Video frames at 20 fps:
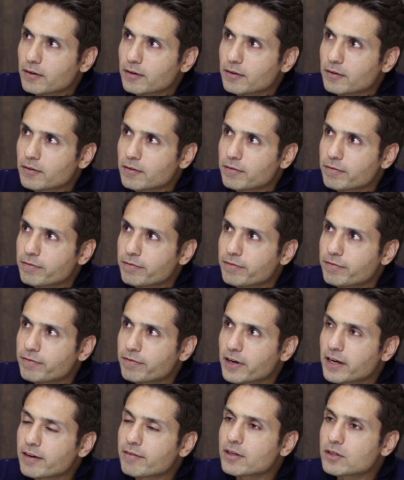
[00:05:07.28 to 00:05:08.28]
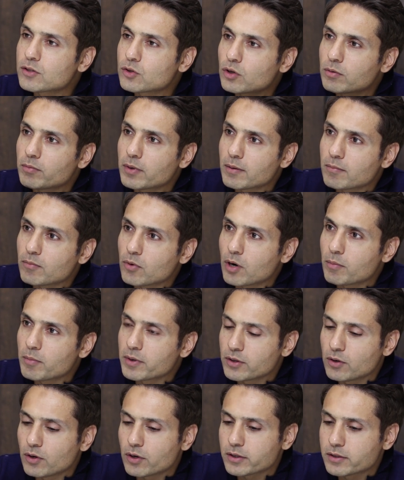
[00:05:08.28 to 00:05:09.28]
uh, five years old. My mom
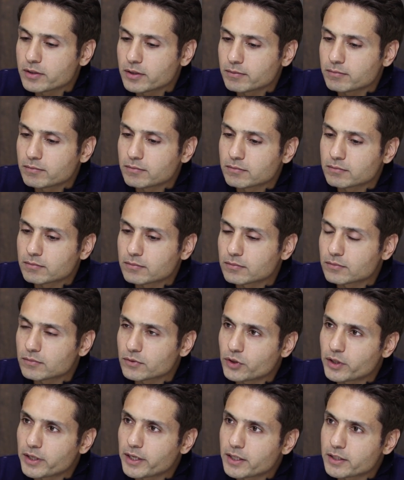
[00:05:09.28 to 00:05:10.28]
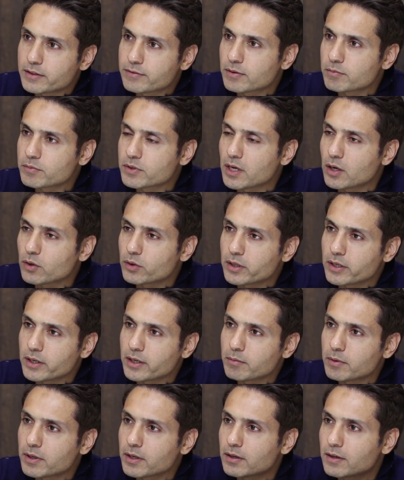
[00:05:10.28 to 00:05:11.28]
had got some dates from Saudi
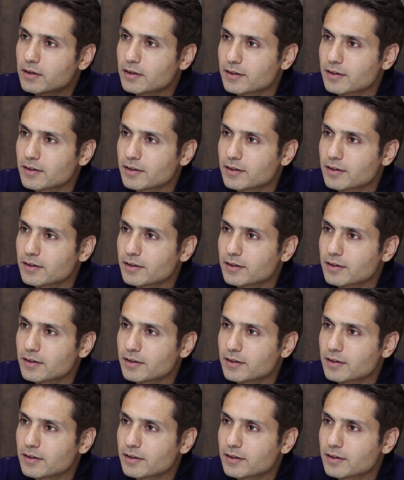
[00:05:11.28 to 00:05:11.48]
Arabia.